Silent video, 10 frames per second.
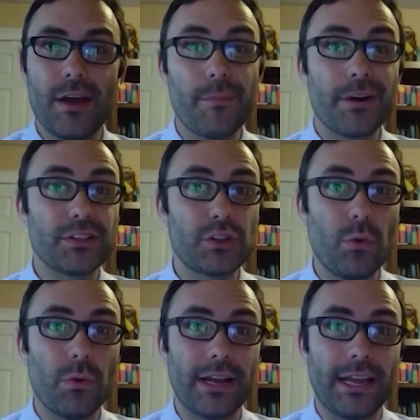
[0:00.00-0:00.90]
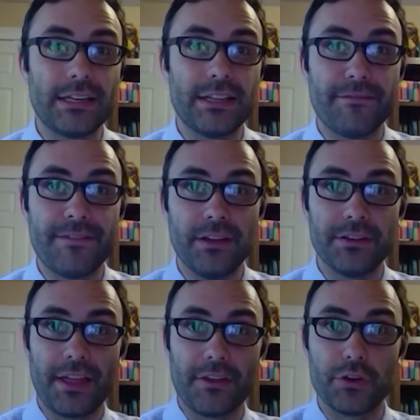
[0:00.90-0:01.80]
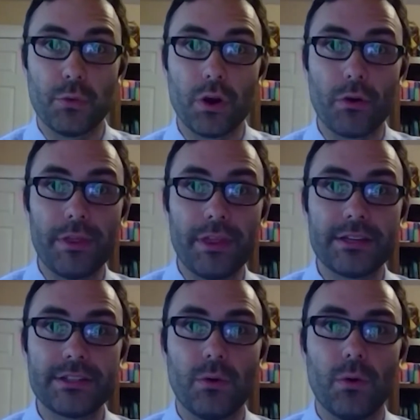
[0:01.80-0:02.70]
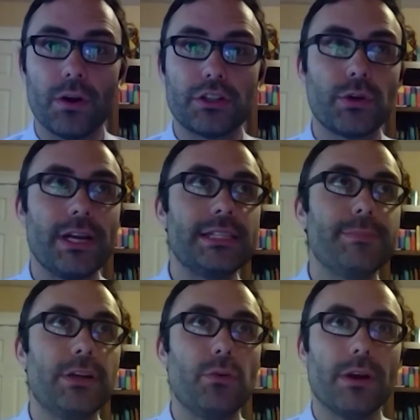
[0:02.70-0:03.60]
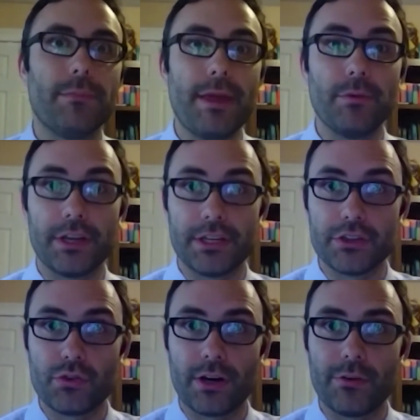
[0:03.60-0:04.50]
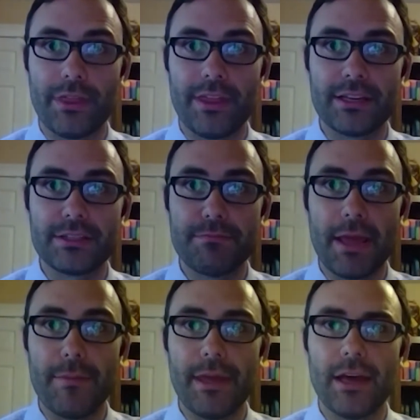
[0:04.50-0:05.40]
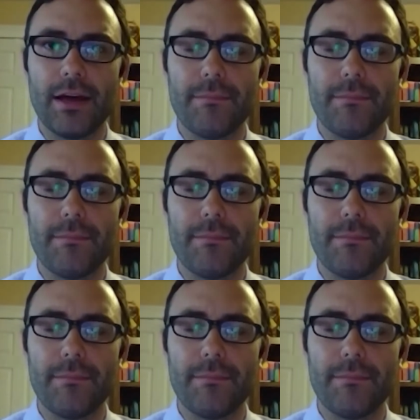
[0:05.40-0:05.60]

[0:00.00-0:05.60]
but also who want to get into the field, either to work with it or tradesmen who want to be able to construct with it, maybe